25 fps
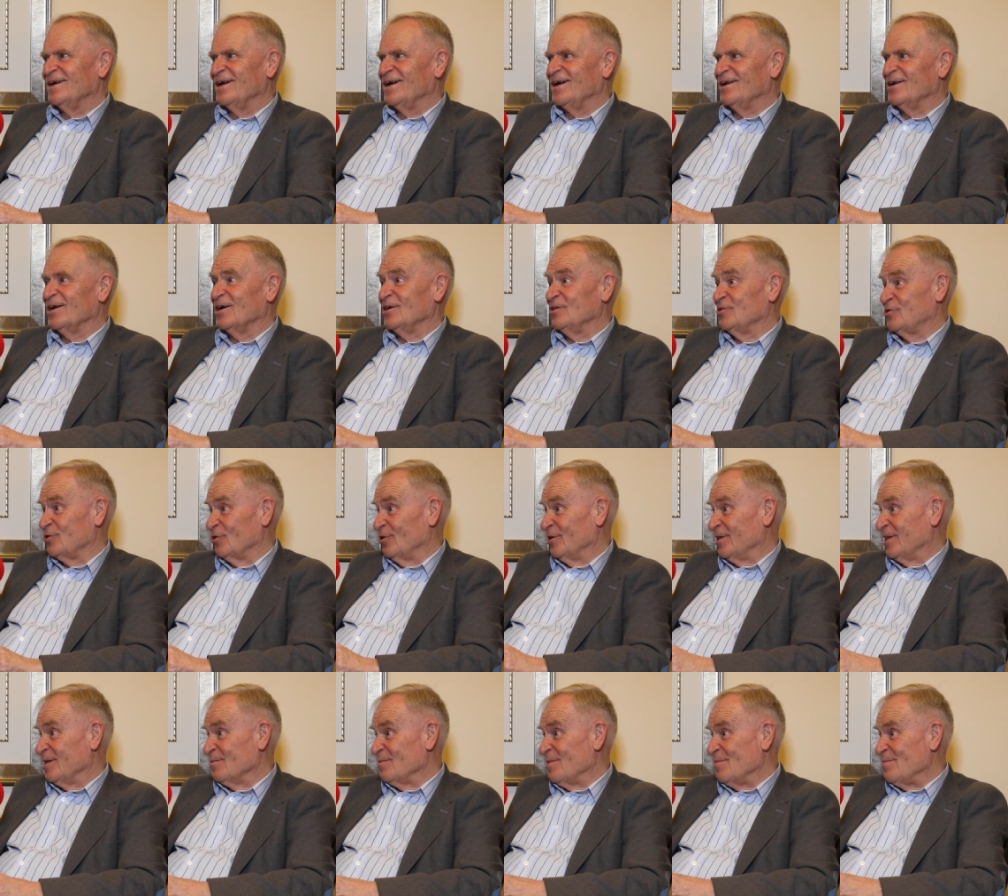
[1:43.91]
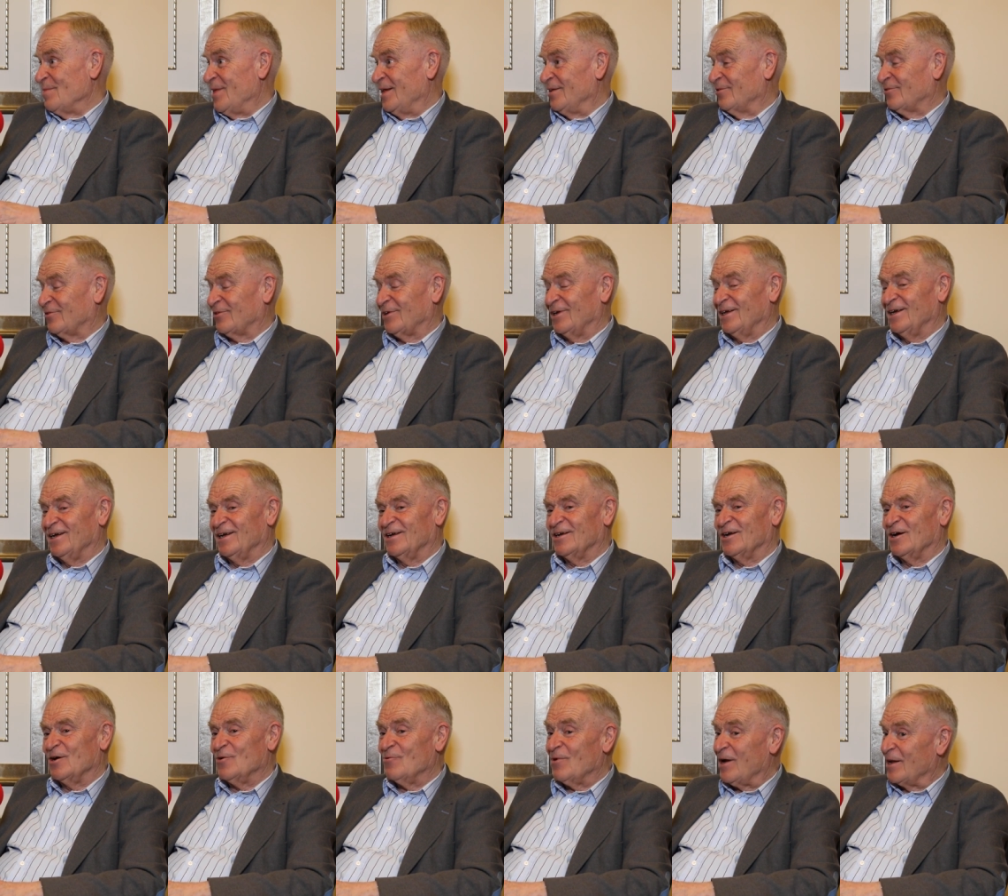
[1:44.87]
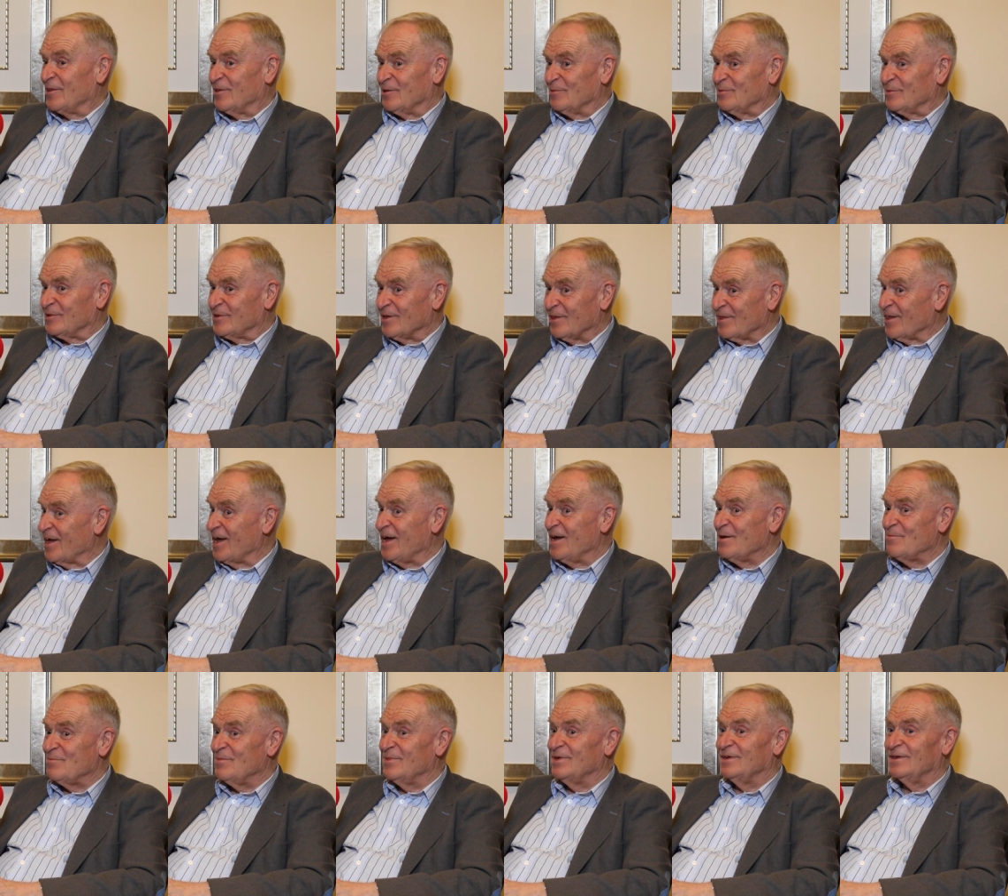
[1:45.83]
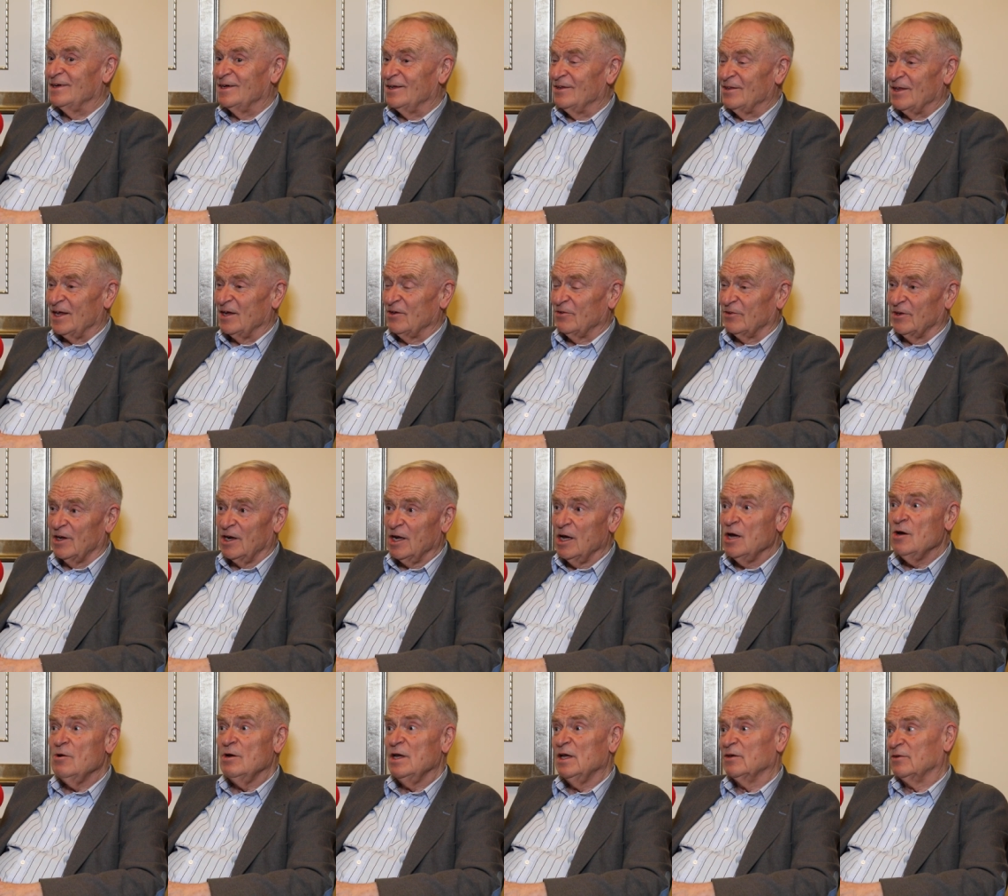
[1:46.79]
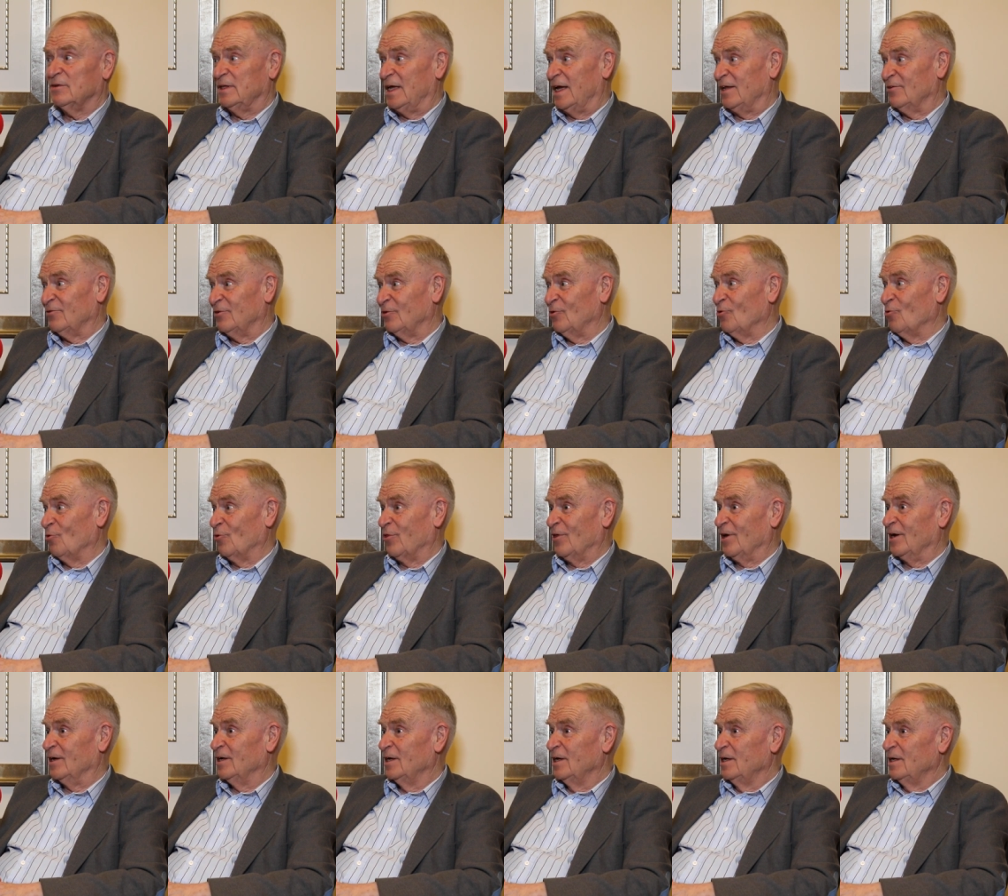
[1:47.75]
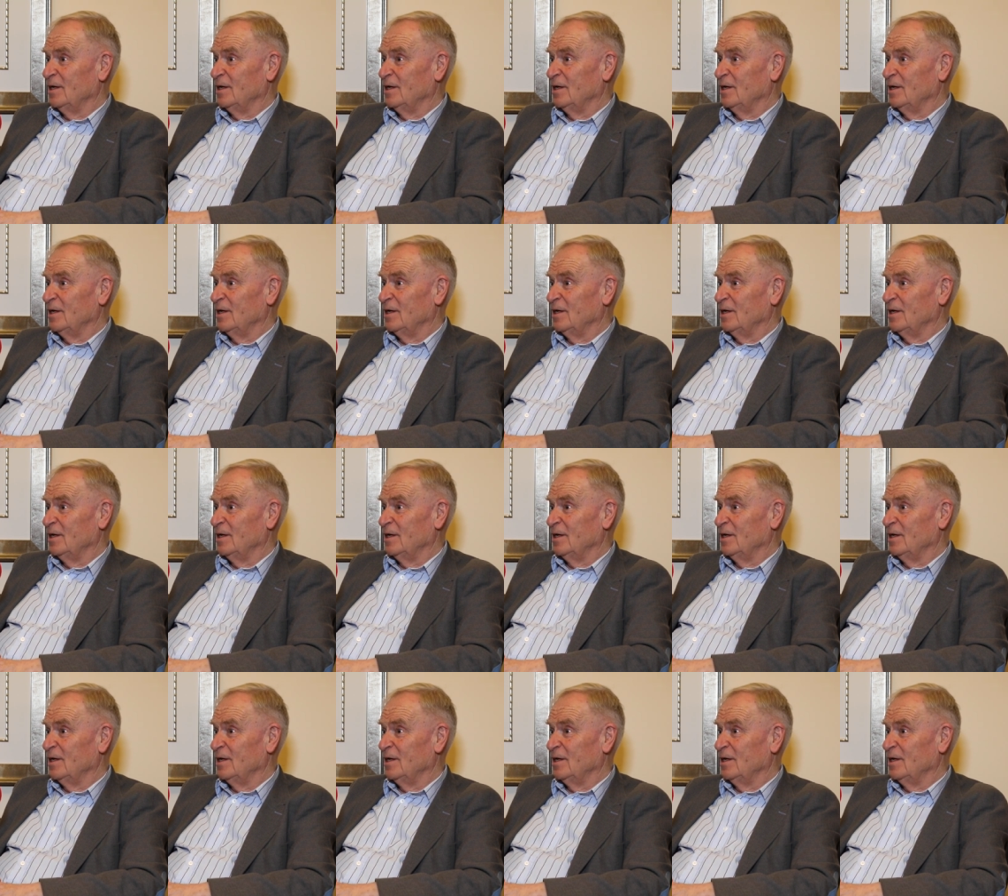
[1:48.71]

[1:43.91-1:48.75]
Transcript: And I enjoyed them immensely, and I read them to them, and they said, oh yes, that's an author.